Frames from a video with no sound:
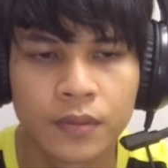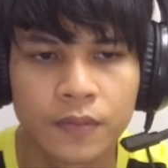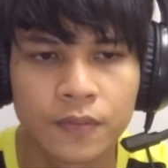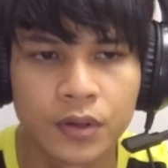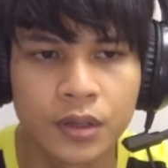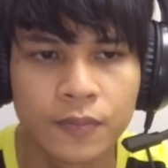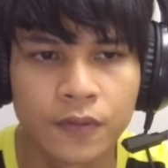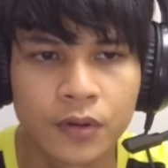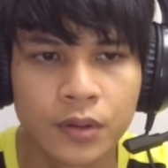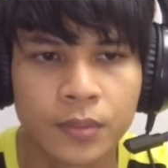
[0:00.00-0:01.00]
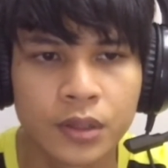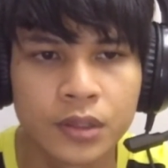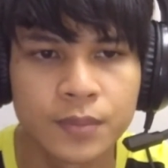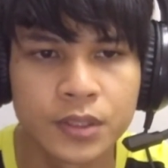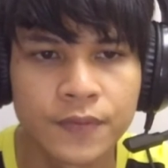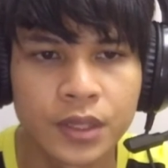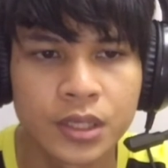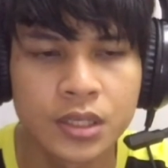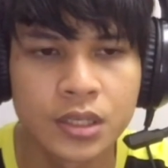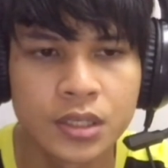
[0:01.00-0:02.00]
For the monitor
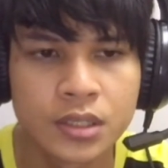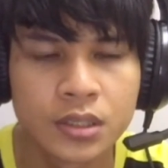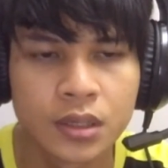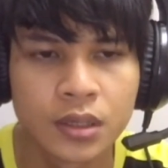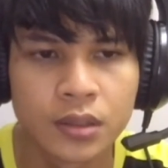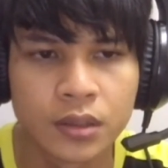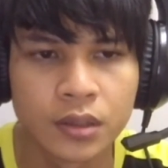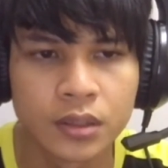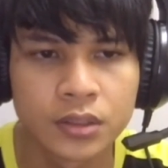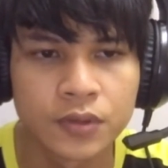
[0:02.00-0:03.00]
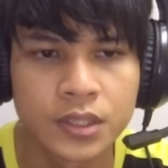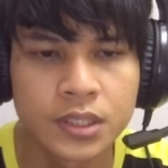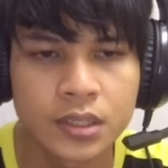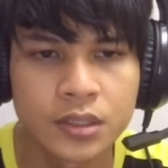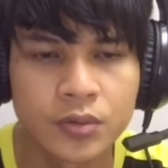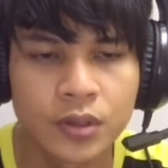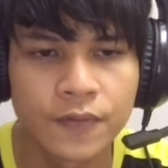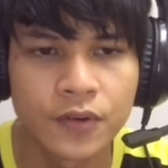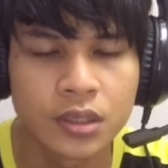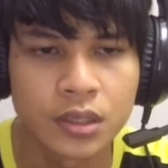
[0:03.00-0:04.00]
specification is the screen size is
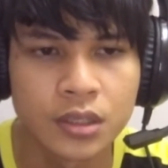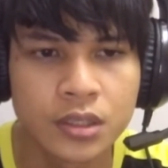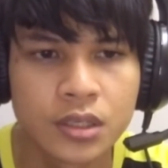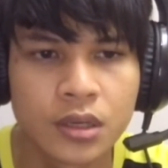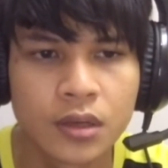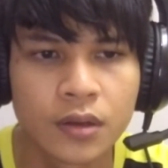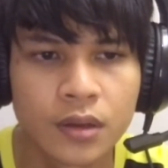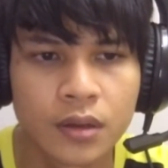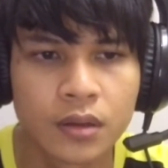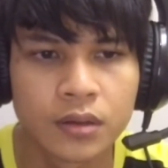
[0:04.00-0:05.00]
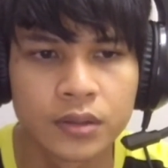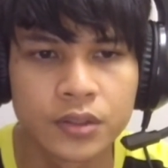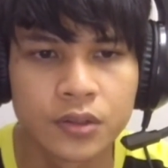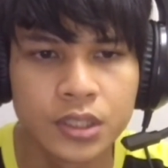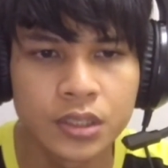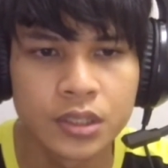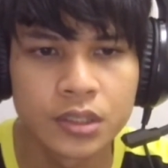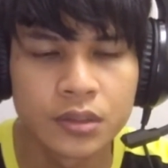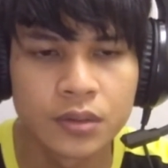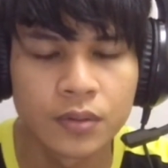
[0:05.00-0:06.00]
24 inch, resolution
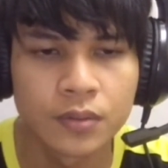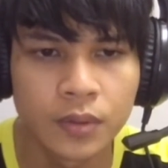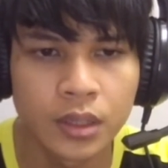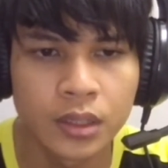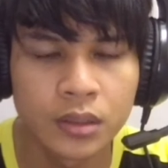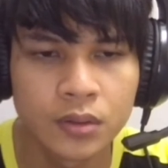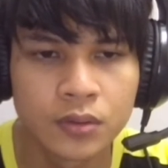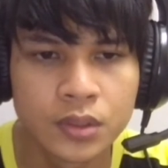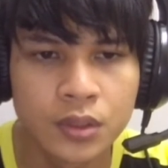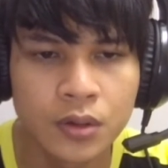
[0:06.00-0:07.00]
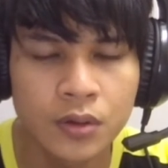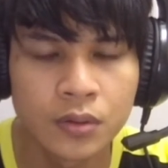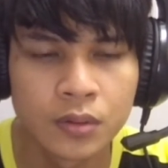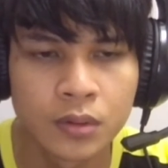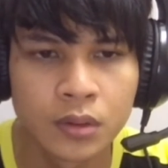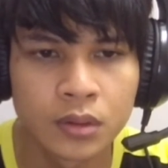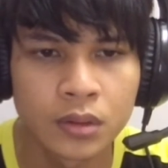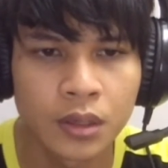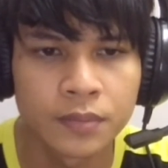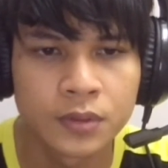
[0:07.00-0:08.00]
is 1920
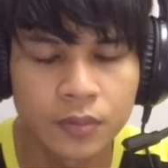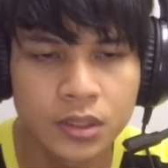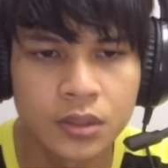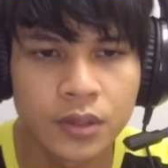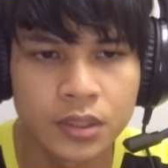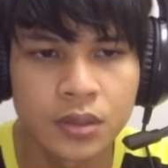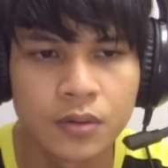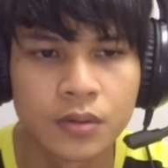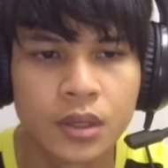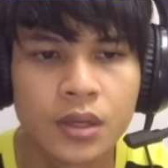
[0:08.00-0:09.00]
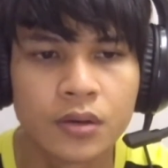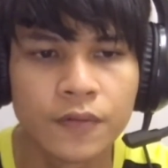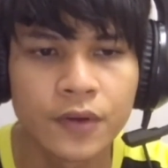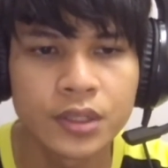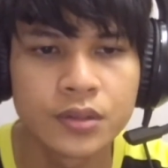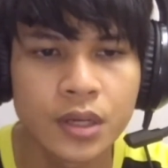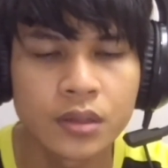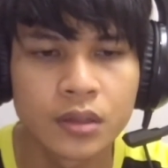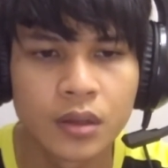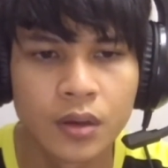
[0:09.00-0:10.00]
times 1080, refresh rate
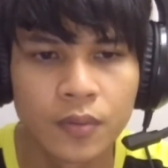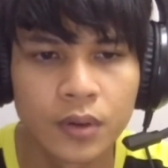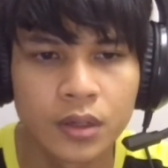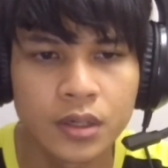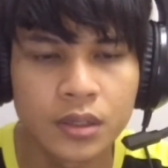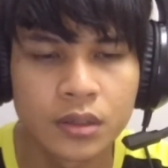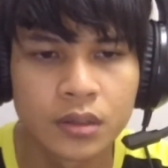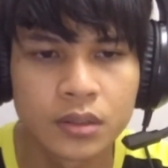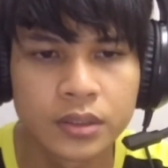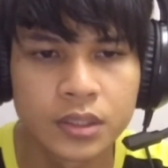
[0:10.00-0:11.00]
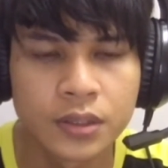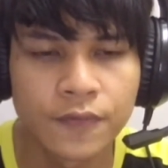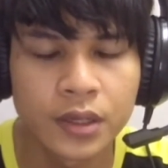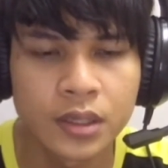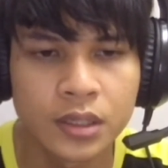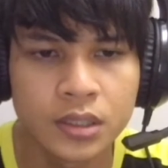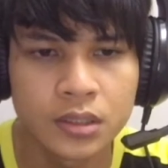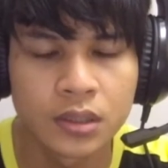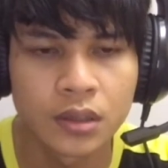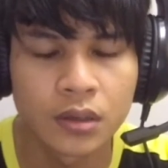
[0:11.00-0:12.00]
165 Hz,
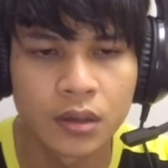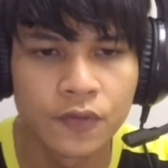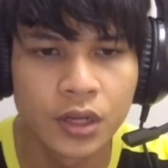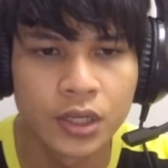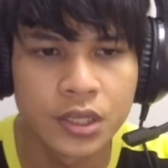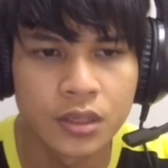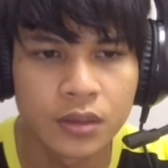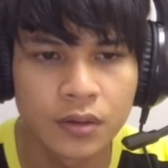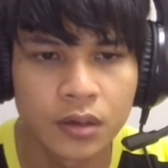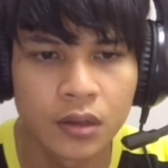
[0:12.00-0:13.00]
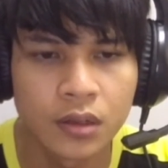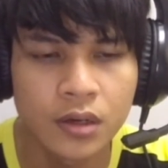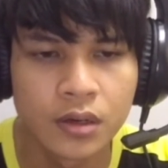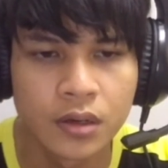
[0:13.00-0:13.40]
Full HD, color